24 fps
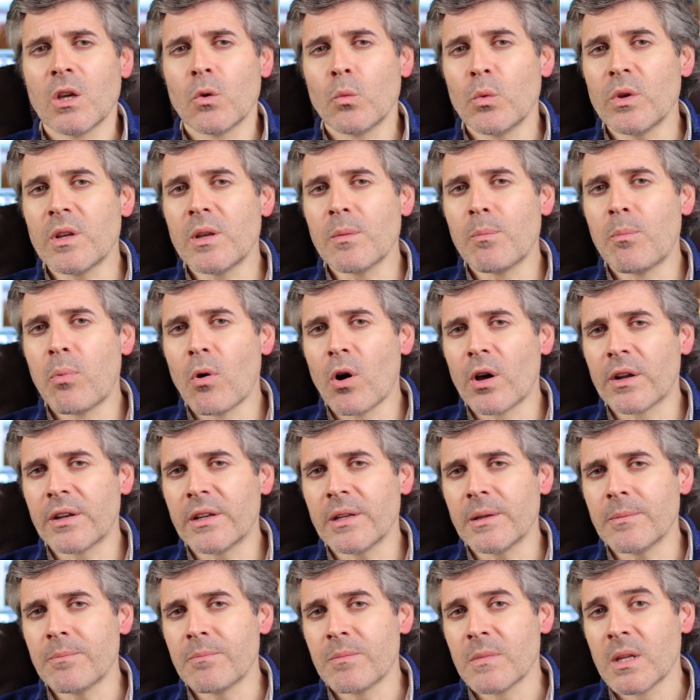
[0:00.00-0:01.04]
with the
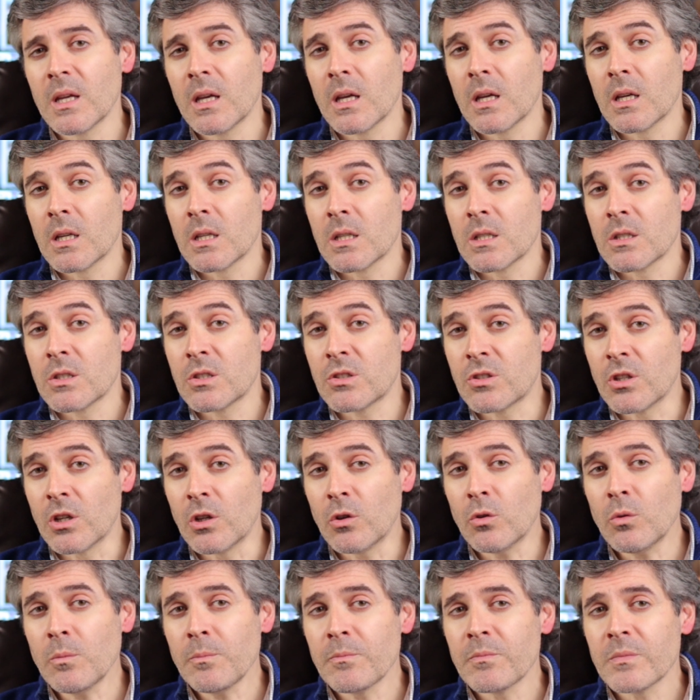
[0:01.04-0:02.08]
body,
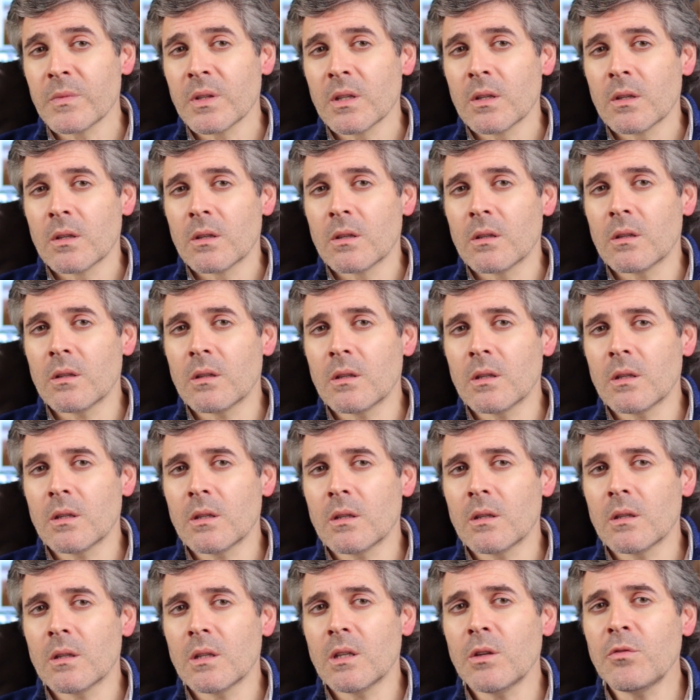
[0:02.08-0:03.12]
so
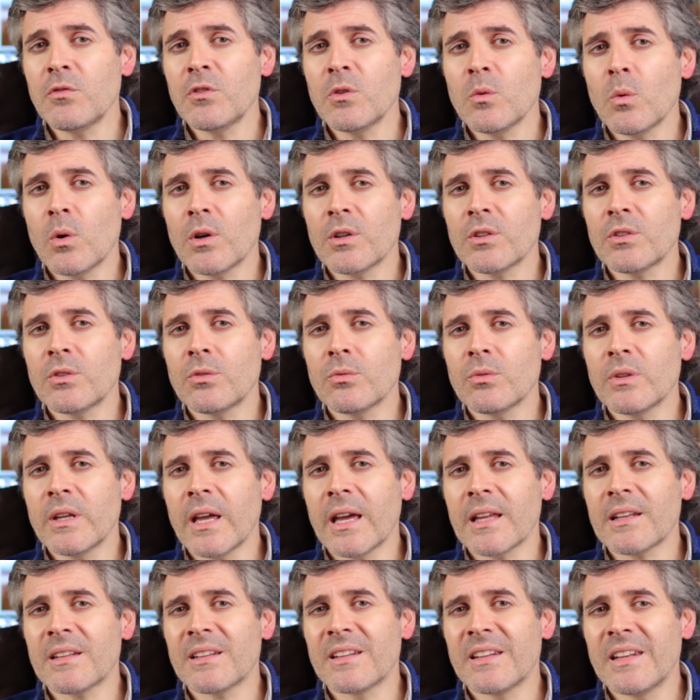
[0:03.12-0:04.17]
if you want to
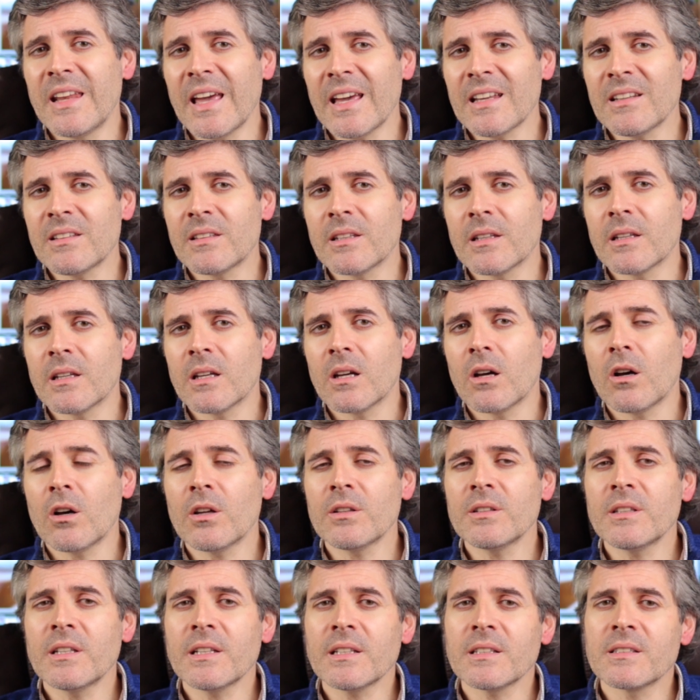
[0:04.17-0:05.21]
get data
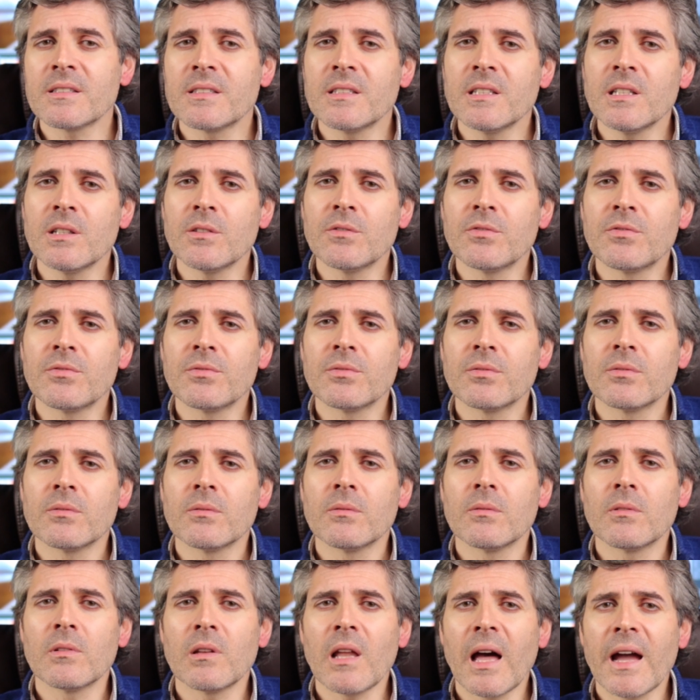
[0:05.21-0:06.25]
on the EXIF
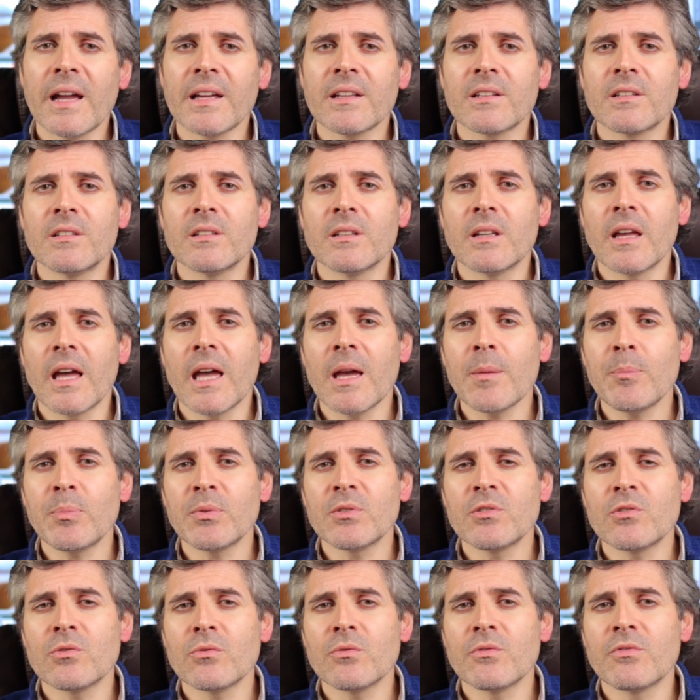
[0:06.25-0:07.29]
like the
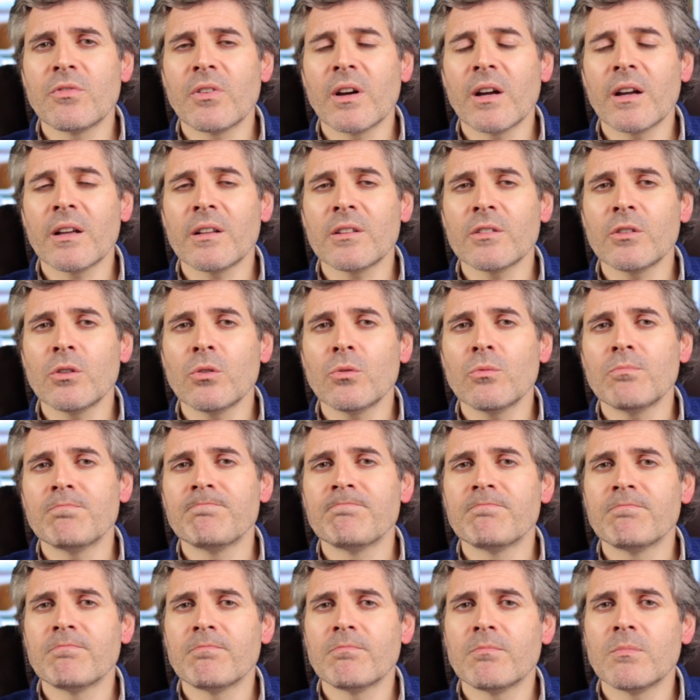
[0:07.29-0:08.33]
aperture value,
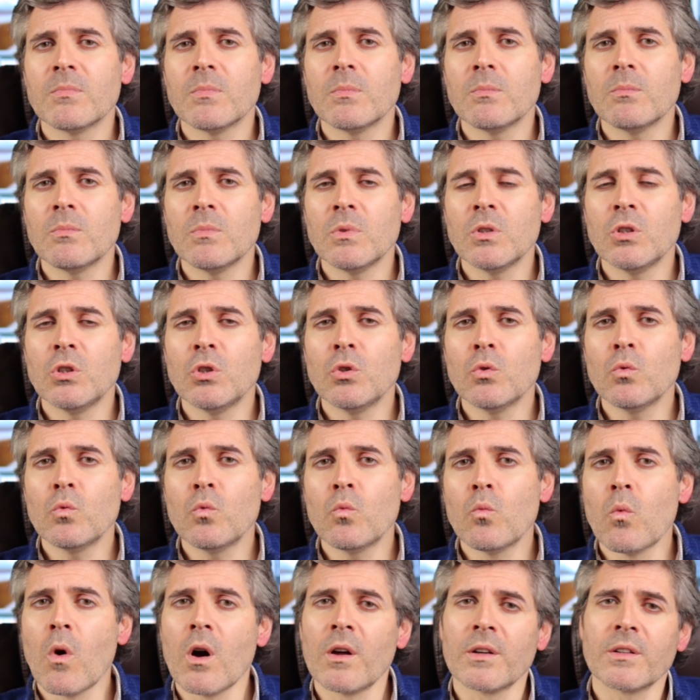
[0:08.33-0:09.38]
you
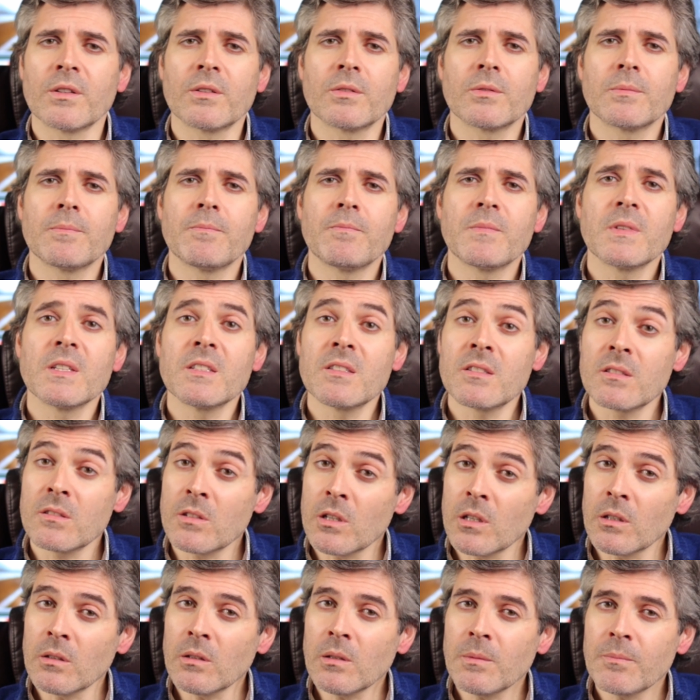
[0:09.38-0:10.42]
won't.
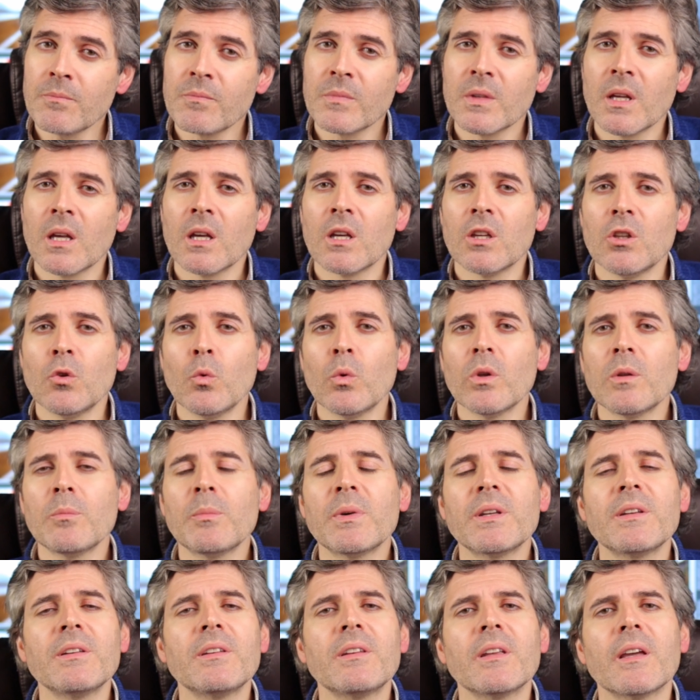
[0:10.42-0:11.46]
Still, you will
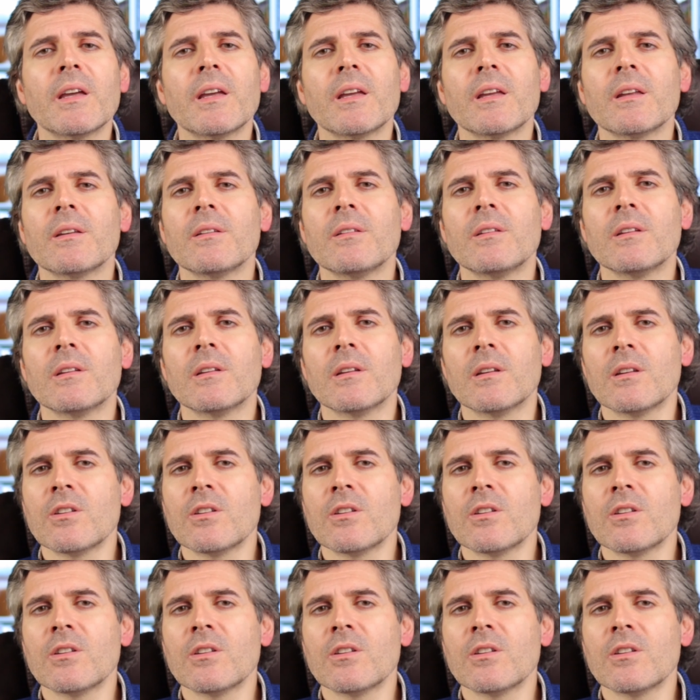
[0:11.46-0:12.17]
maintain the